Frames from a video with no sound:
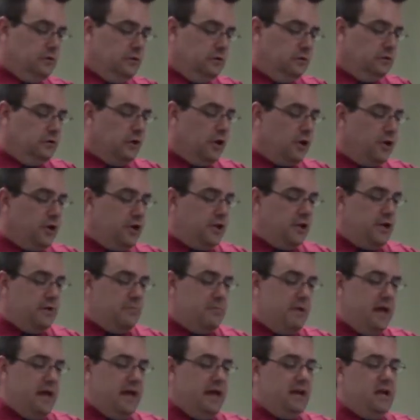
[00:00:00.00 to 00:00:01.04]

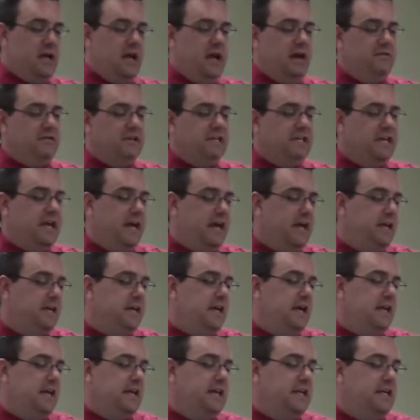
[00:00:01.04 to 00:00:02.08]
Learned men have again
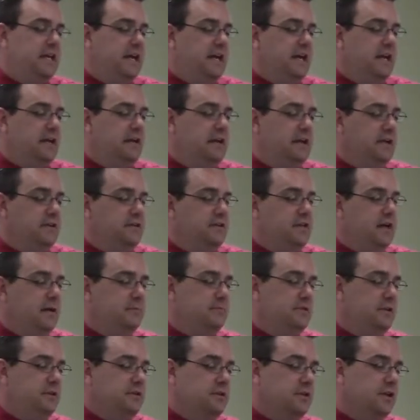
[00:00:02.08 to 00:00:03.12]
and again
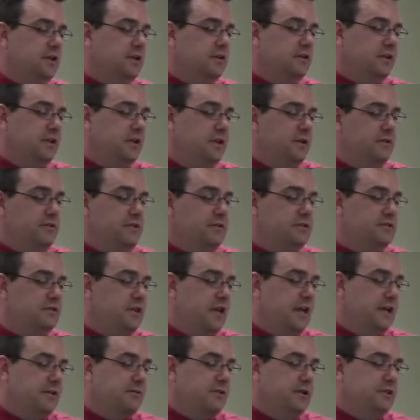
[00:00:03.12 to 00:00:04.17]
attempted to clear the
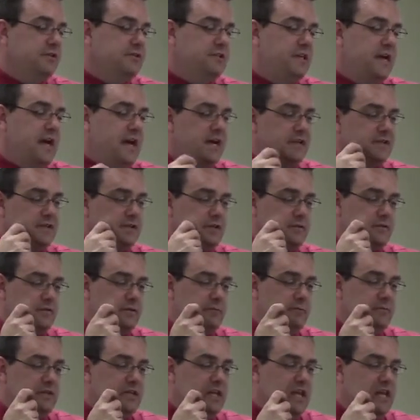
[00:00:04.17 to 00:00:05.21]
sacred text
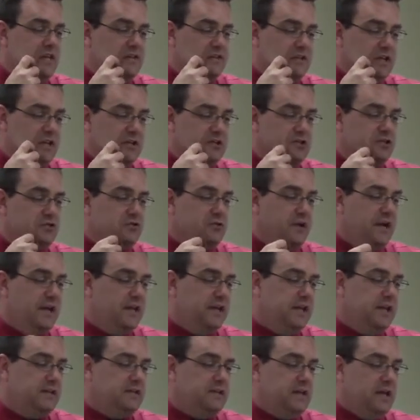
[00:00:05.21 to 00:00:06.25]
from these
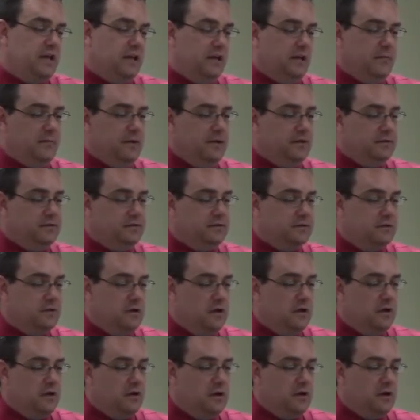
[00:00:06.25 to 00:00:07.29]
extraneous elements,
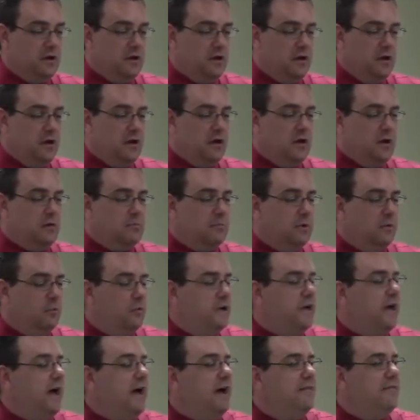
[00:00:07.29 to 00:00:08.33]
but
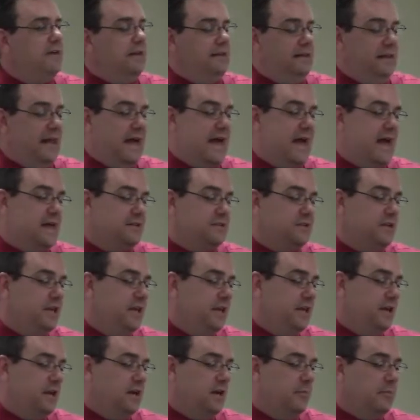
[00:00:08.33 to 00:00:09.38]
we have at last
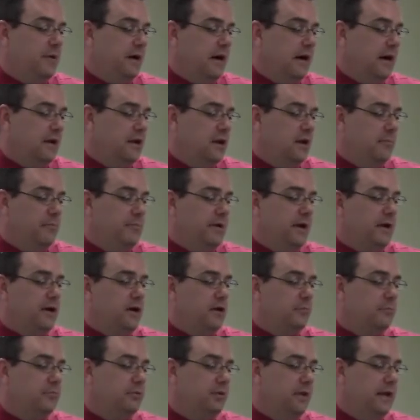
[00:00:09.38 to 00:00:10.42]
hit upon a
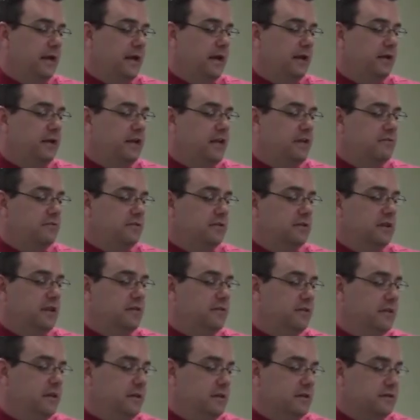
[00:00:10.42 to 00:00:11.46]
better plan even
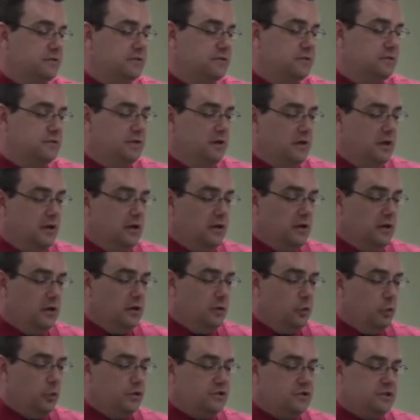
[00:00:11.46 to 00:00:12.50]
than this,
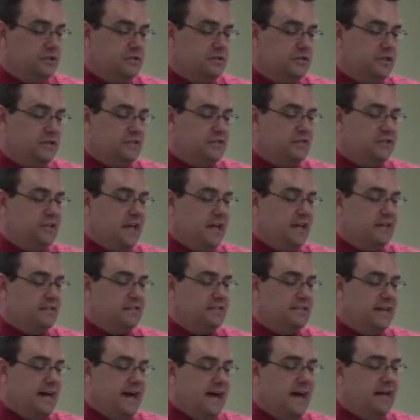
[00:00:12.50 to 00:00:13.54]
which is to set
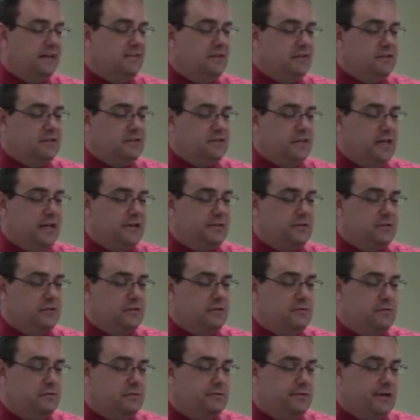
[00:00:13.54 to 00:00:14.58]
aside this
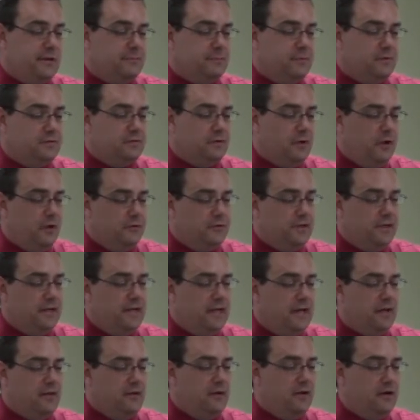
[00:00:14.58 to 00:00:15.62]
Textus Receptus
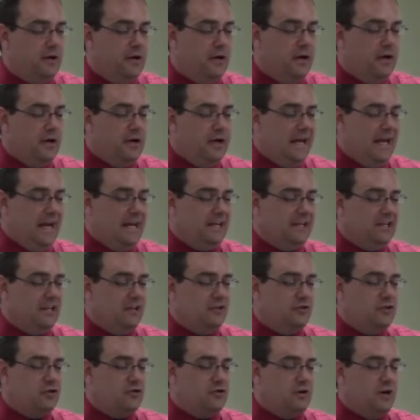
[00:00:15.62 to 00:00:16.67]
altogether and
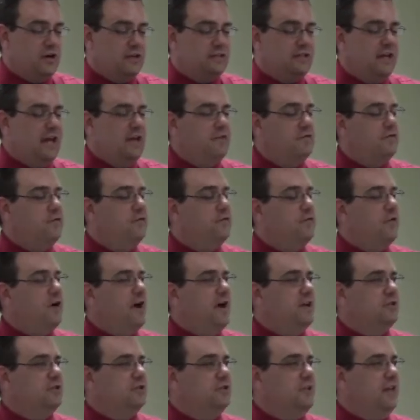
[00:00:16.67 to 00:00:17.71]
construct a
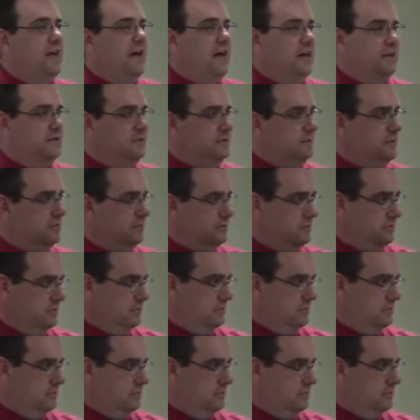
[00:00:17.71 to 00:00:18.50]
fresh text,